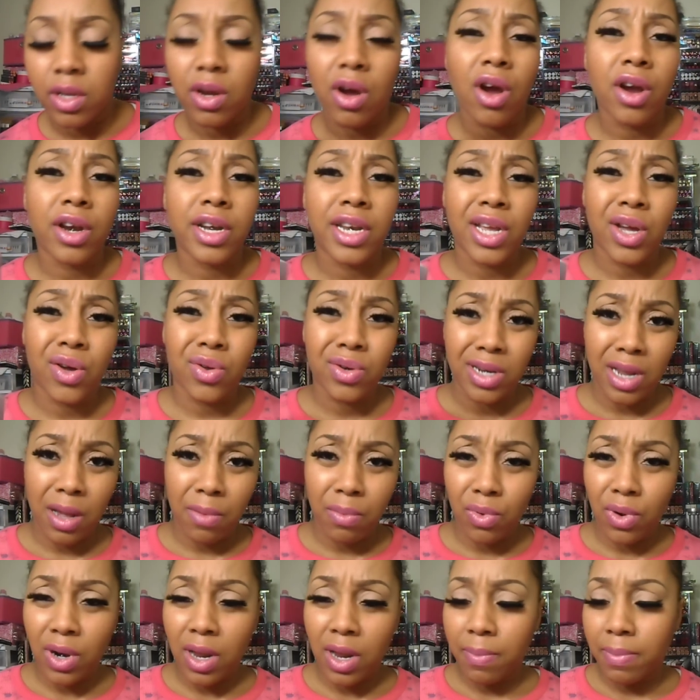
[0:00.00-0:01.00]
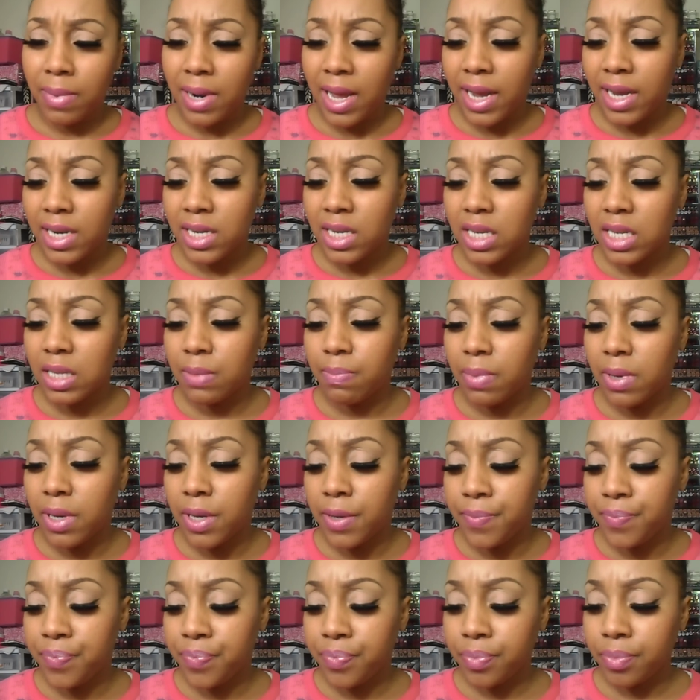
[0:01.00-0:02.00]
the Ardell Double Up lashes,
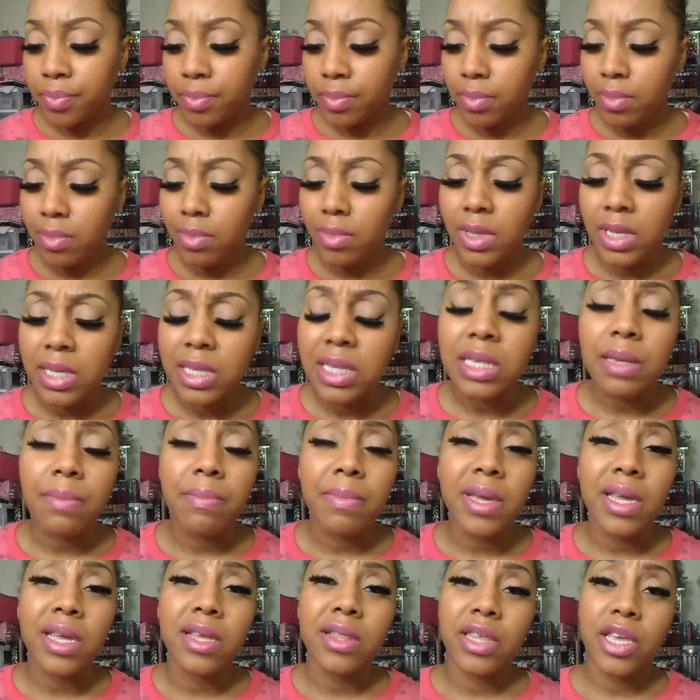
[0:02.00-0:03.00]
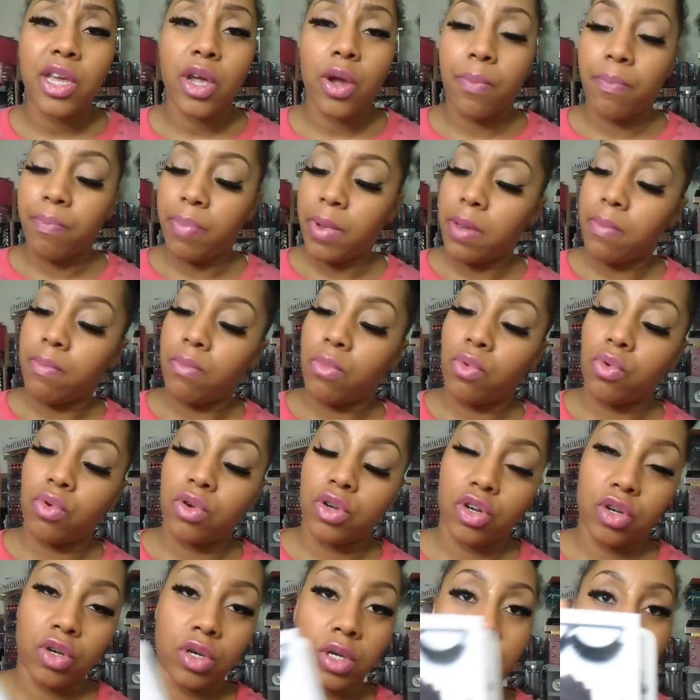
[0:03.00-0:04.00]
but to me, they're a bit
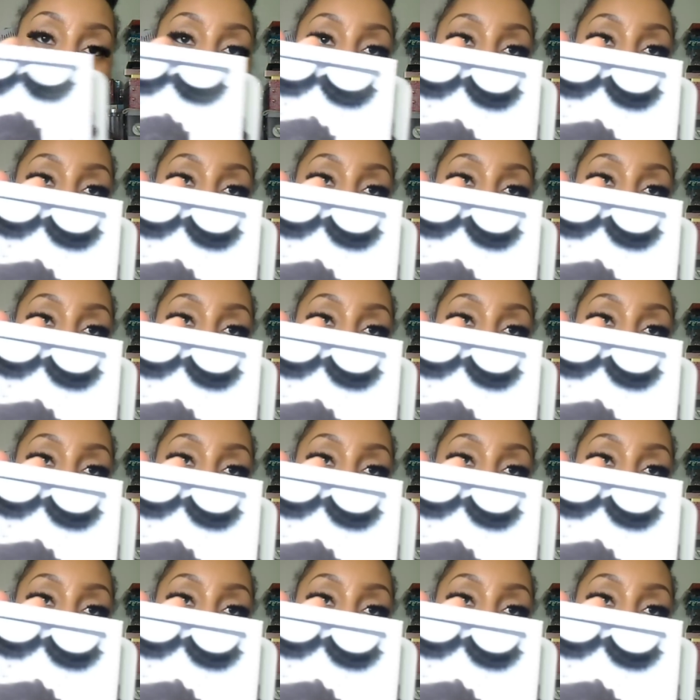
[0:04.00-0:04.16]
more